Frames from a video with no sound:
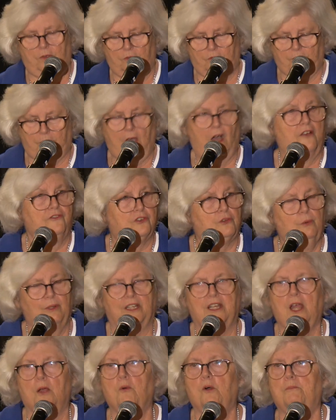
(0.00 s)

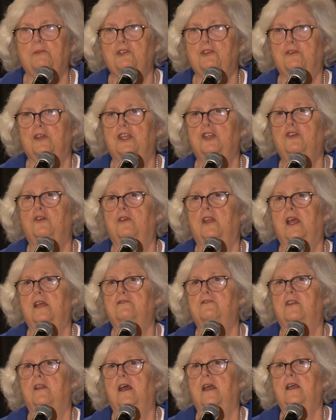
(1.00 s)
Consequently, I won't be doing Q&A
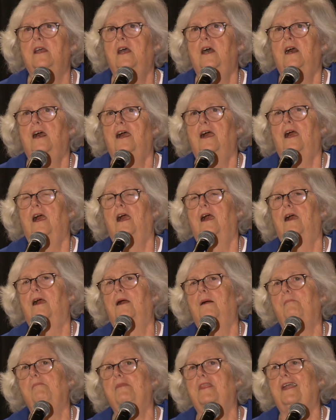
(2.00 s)
today.
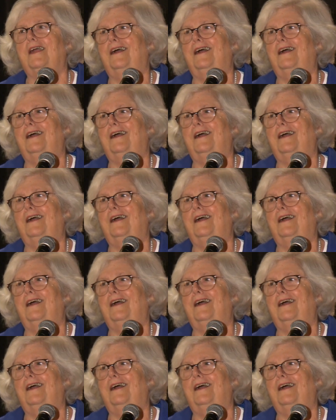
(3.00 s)
No,